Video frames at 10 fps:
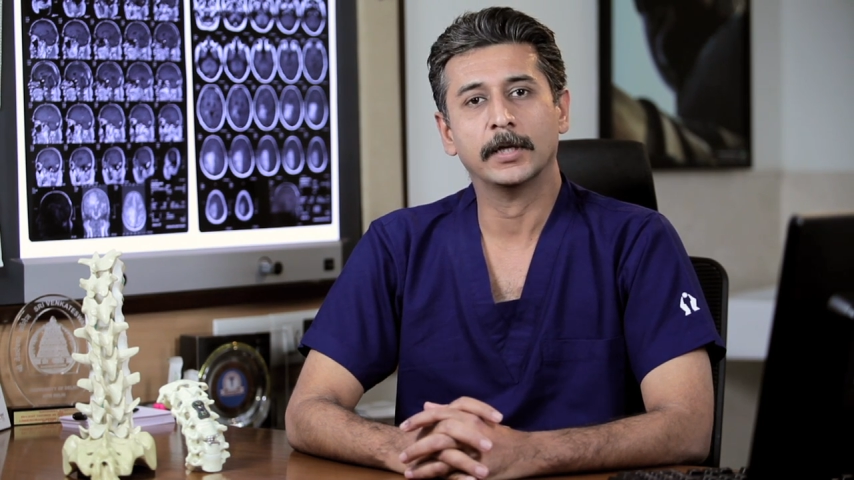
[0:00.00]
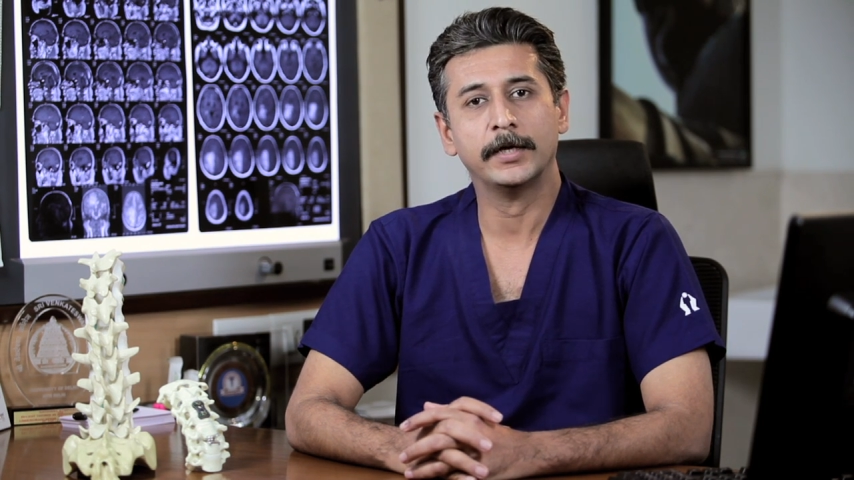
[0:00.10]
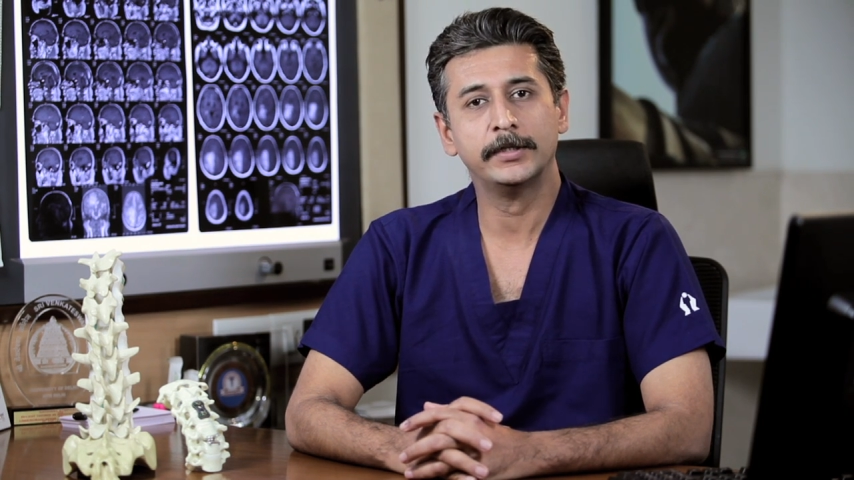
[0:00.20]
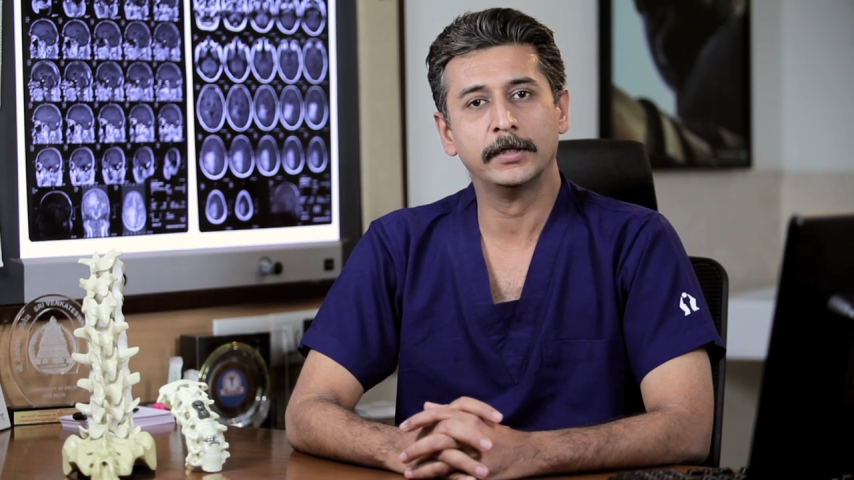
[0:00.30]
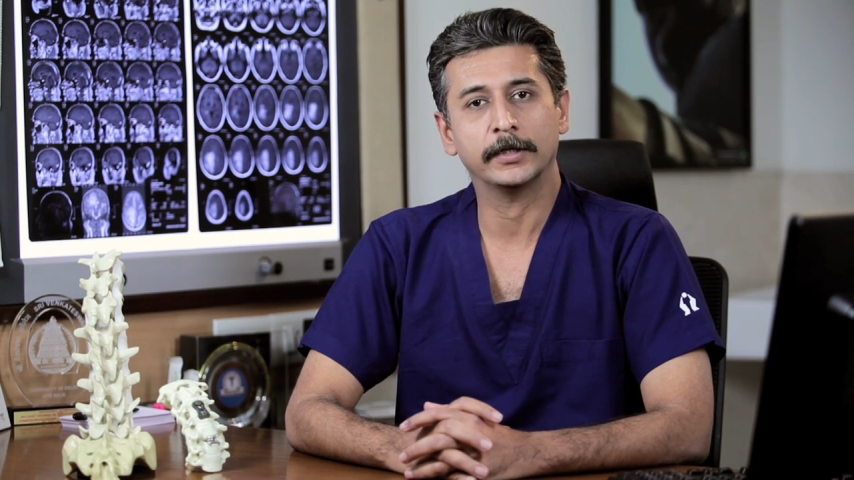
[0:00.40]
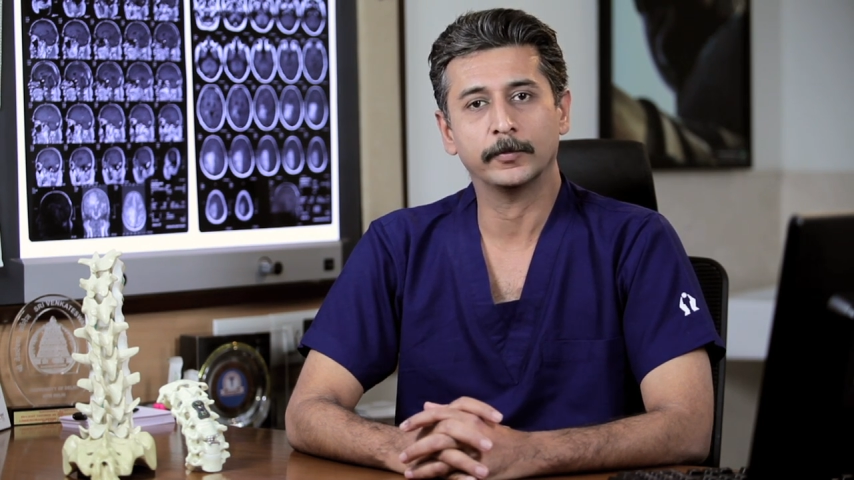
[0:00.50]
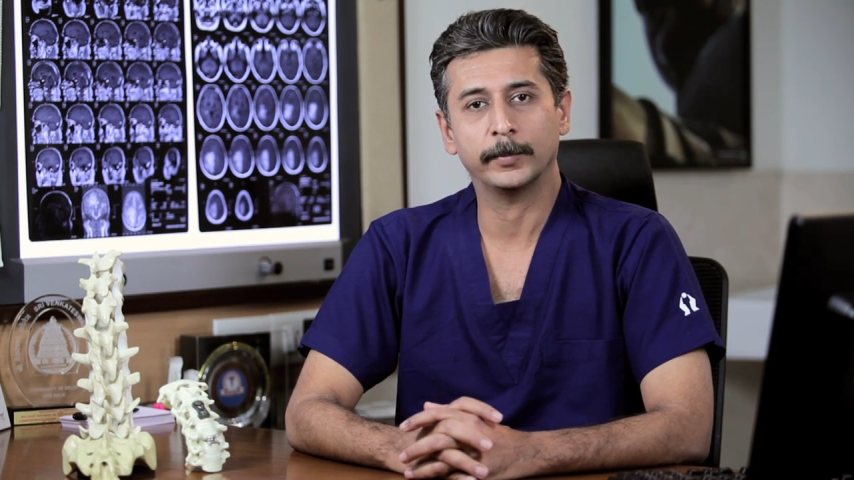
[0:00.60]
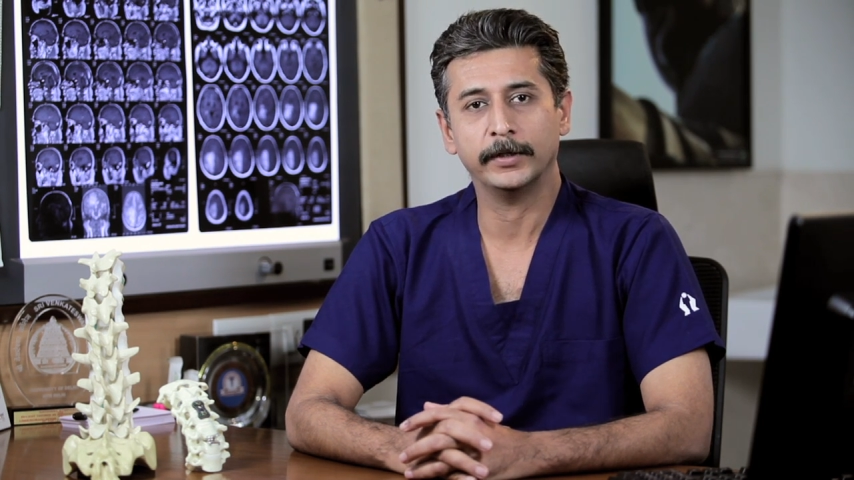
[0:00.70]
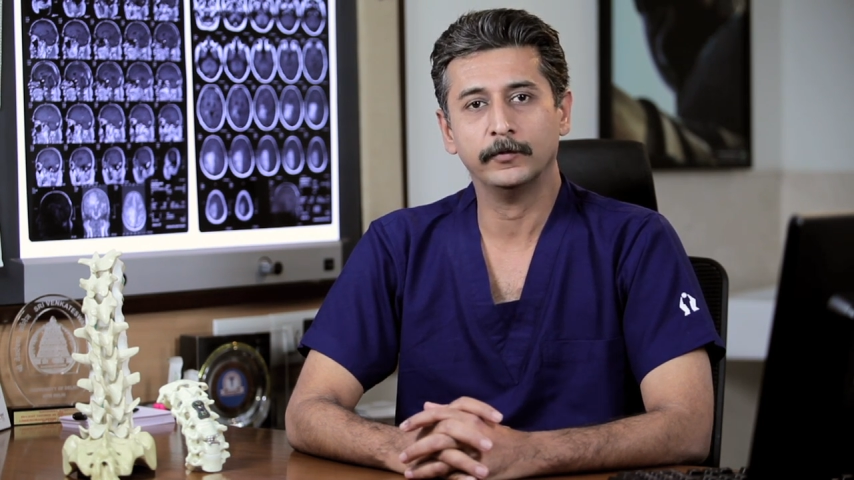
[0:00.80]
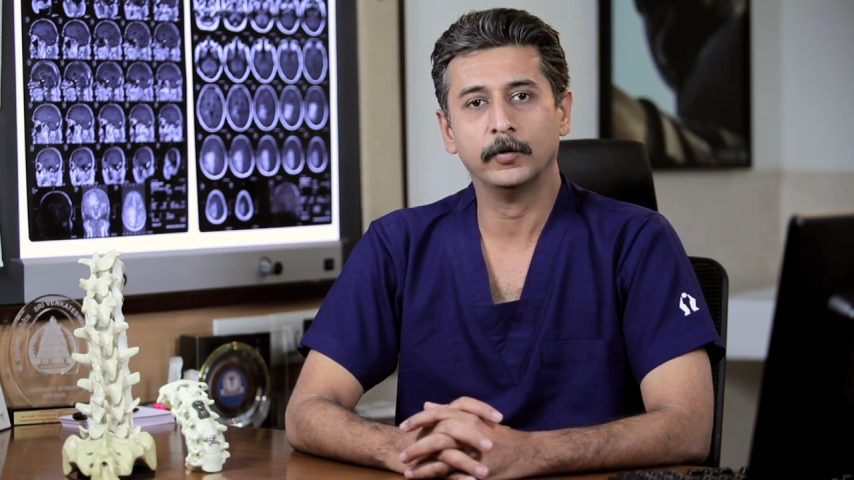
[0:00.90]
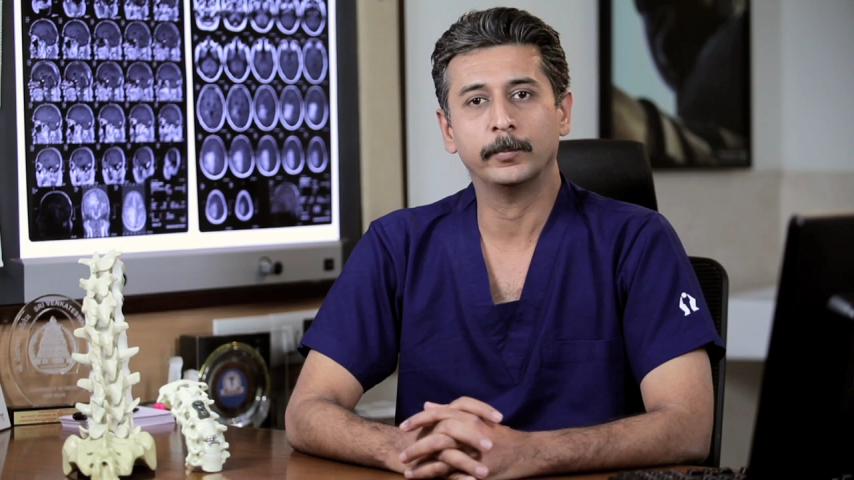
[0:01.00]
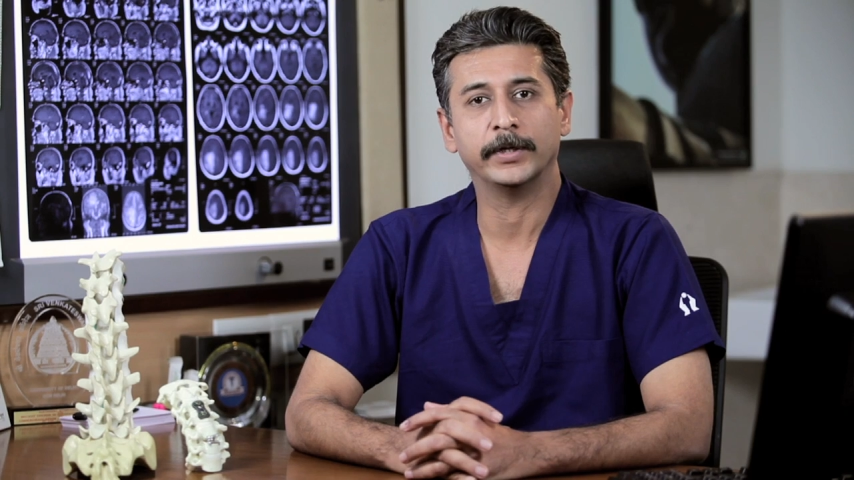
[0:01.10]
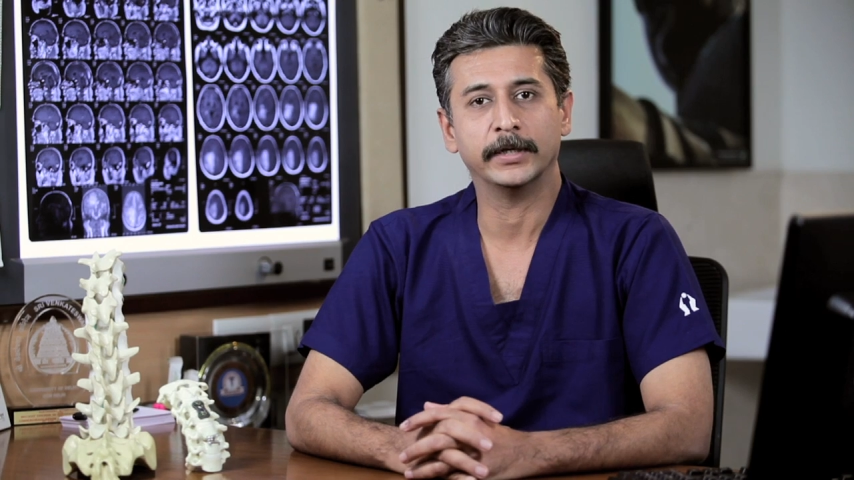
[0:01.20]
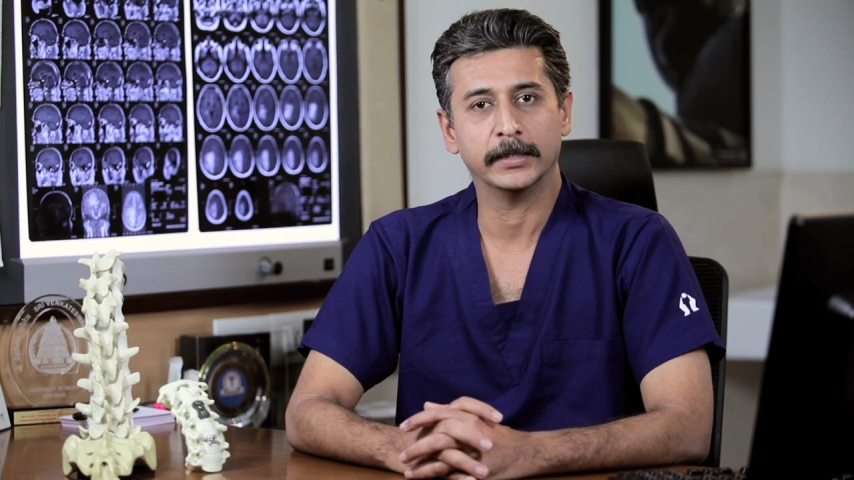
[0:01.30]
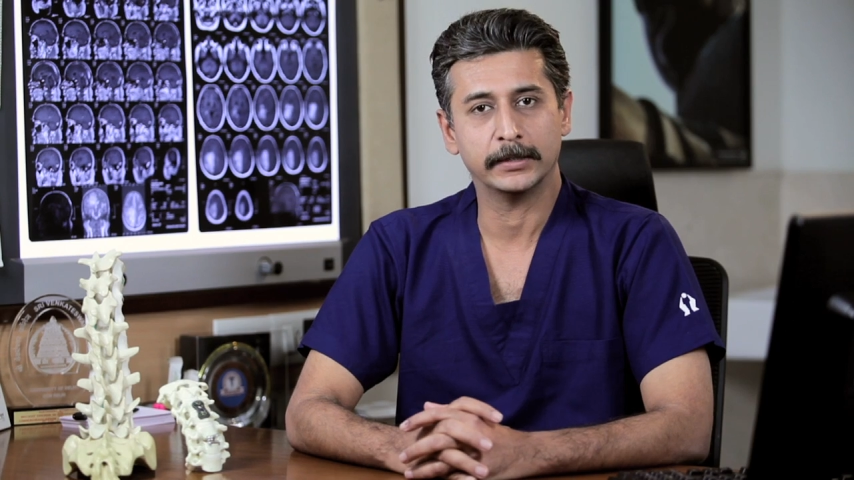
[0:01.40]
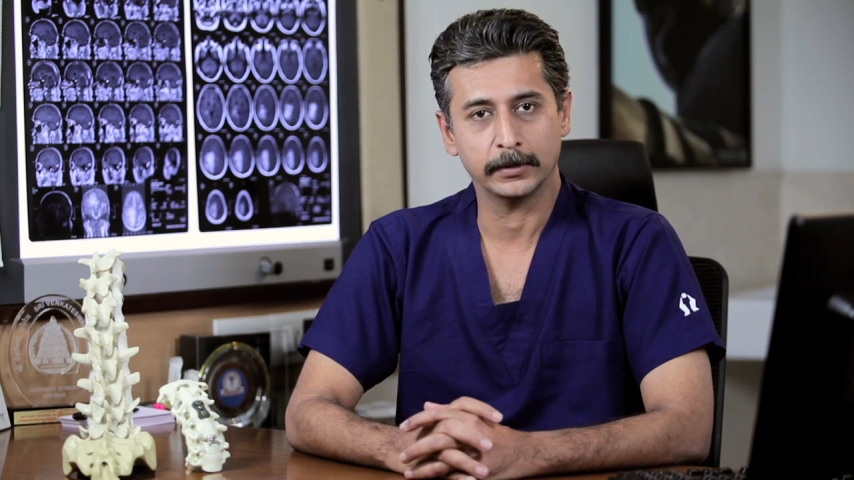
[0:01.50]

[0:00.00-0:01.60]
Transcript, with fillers: I shall explain what brain death